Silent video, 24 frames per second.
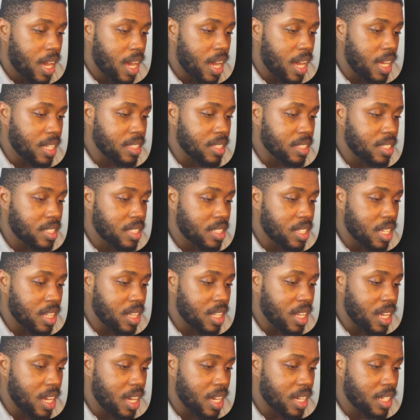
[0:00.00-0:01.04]
and
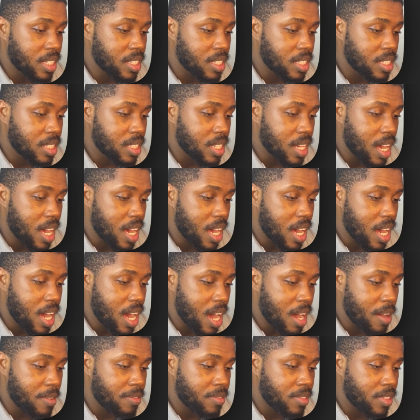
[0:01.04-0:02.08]
select
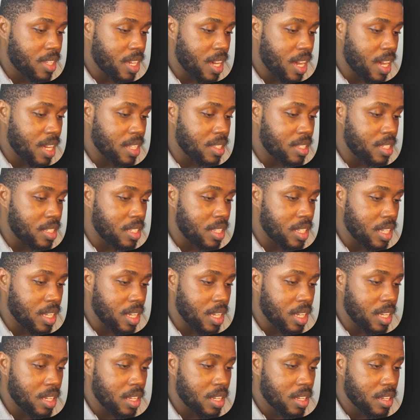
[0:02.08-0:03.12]
after
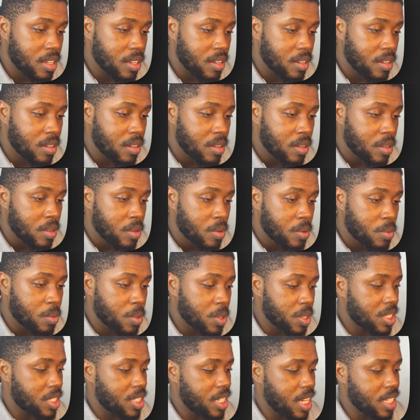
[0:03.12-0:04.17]
delay.
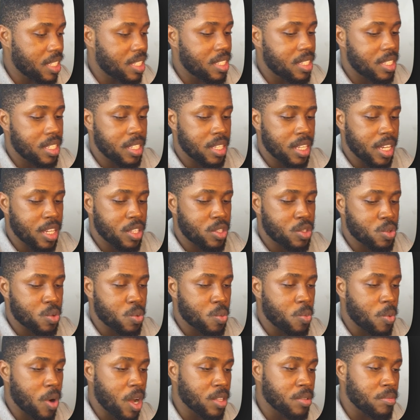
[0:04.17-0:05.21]
We'll set delay
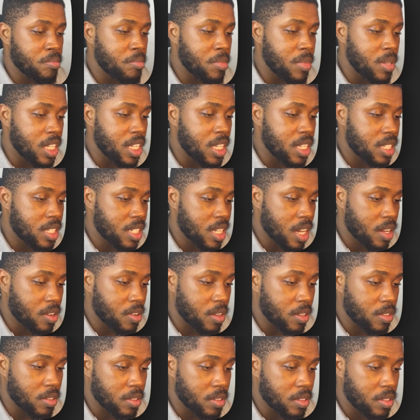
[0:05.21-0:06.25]
to one
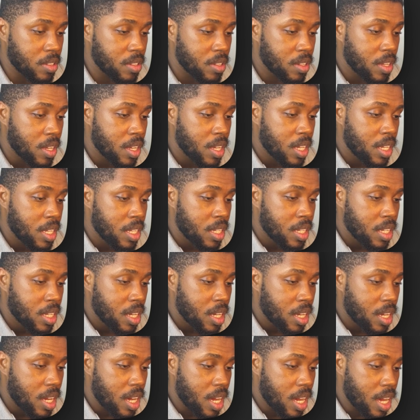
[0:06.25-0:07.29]
millisecond.
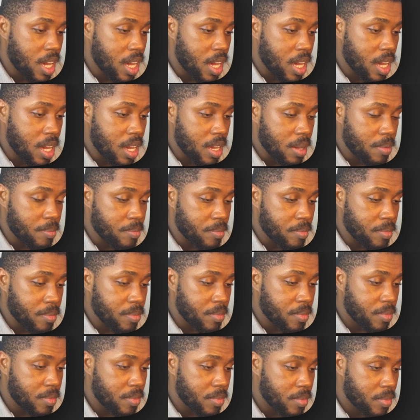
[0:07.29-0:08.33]

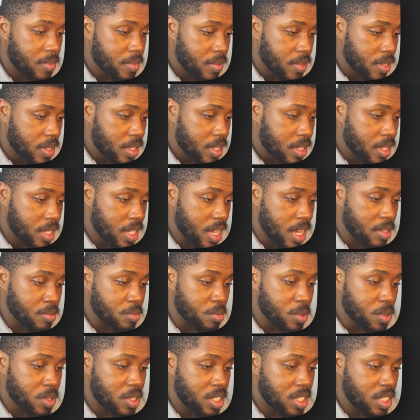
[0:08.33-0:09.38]
Um,
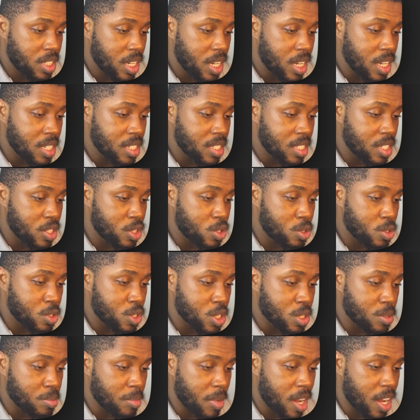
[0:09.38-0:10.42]
then we'll change this to
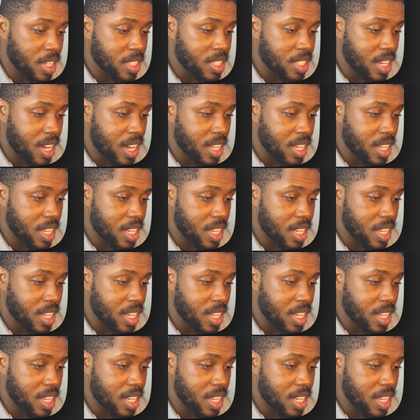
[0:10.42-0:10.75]
smart